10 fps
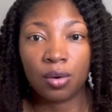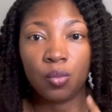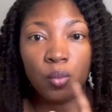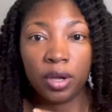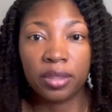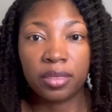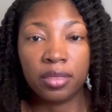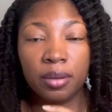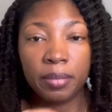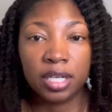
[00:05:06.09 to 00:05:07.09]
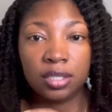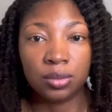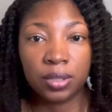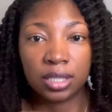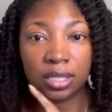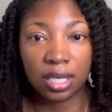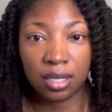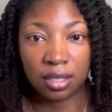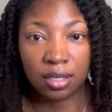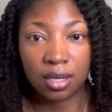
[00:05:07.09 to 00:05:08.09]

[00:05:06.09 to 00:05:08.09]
with the mini twist in.